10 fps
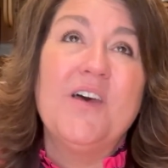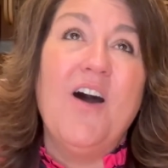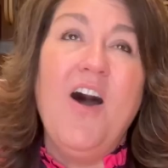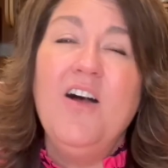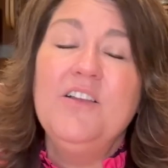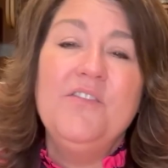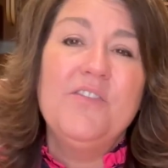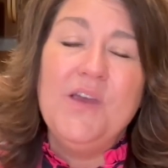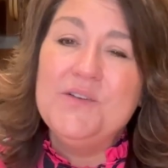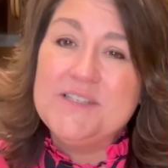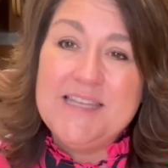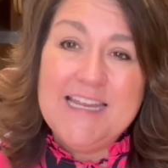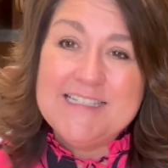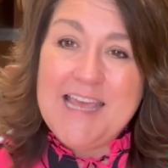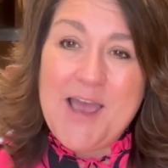all of those
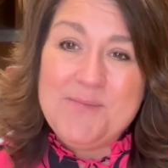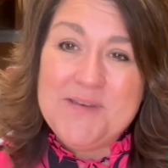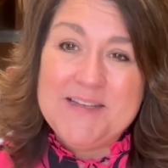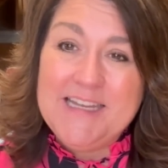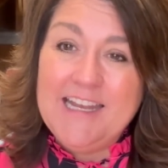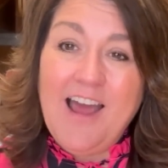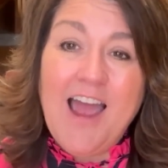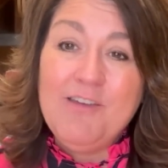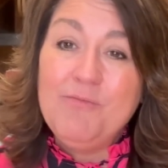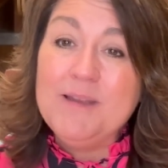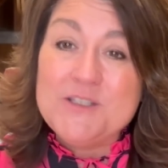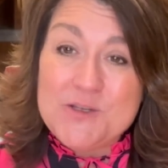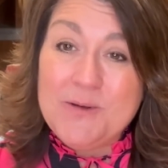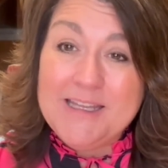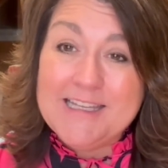things happened, and I've been
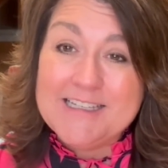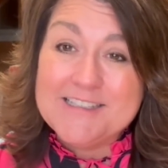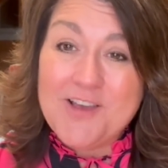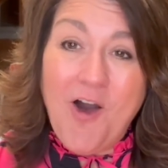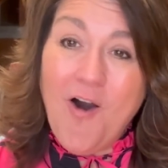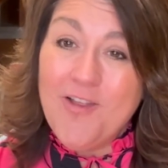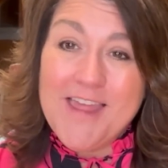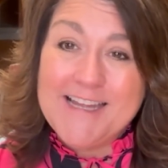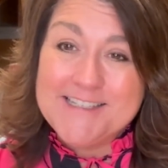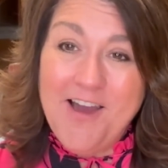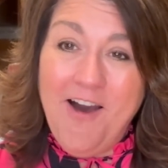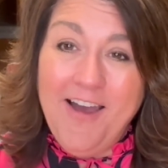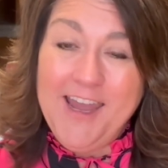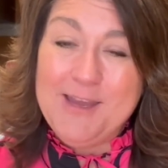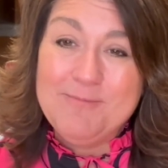doing this all that
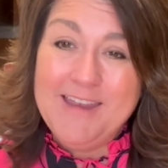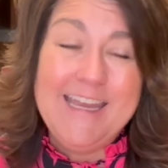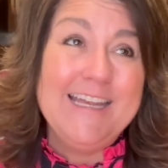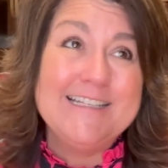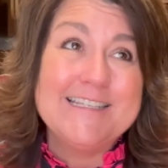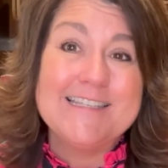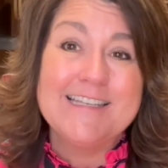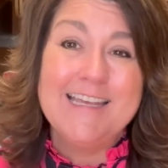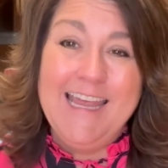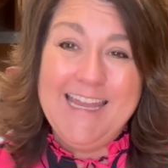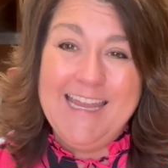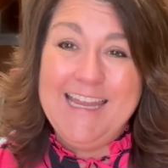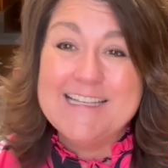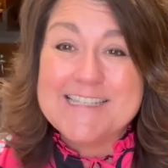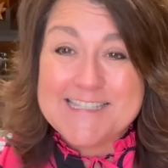time and
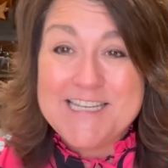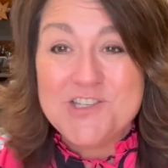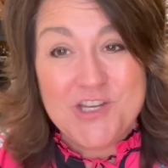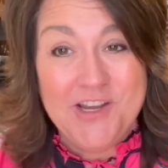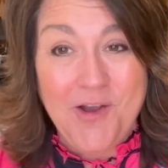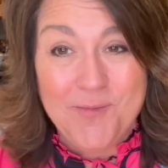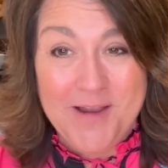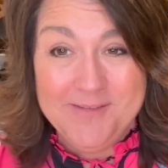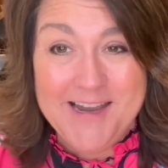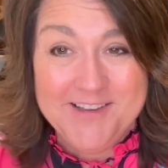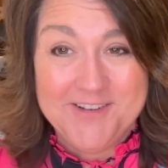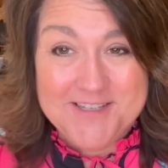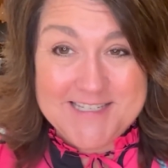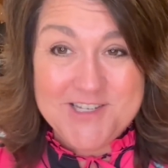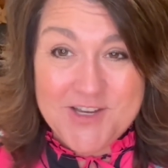stitching all my regular
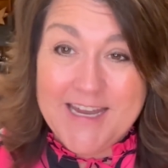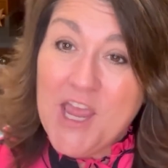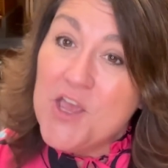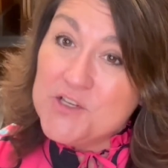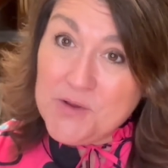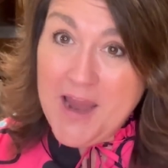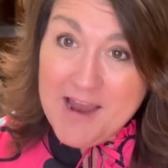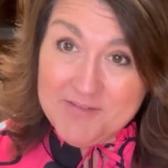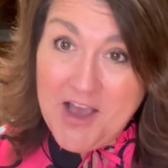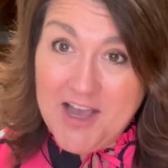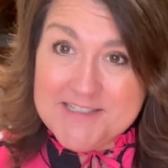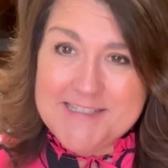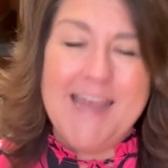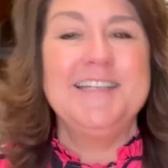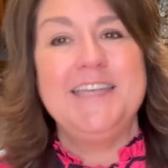stitching. So I have
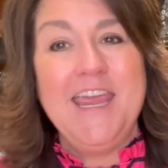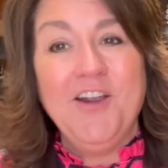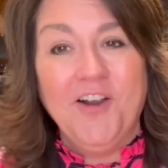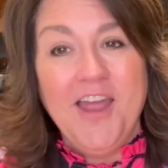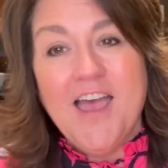content here.